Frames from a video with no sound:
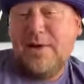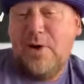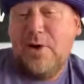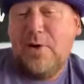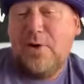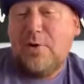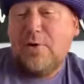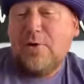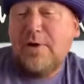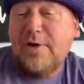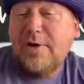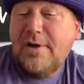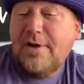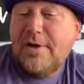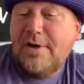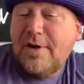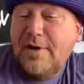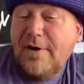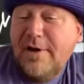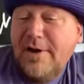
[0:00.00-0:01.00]
oh,
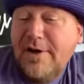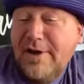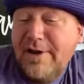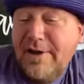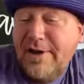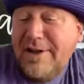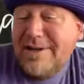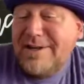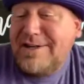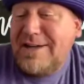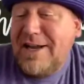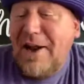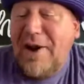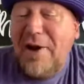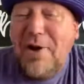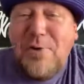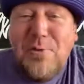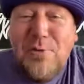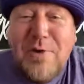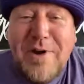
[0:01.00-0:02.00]

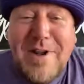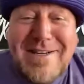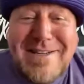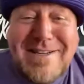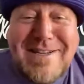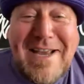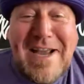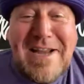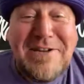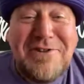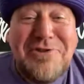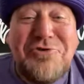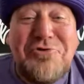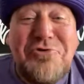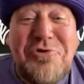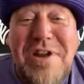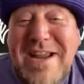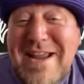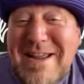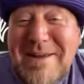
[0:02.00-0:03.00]
dare, risk, and
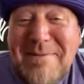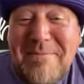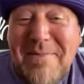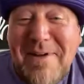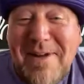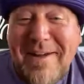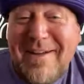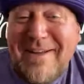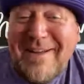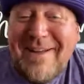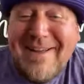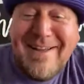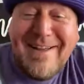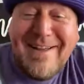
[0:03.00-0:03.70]
dream. I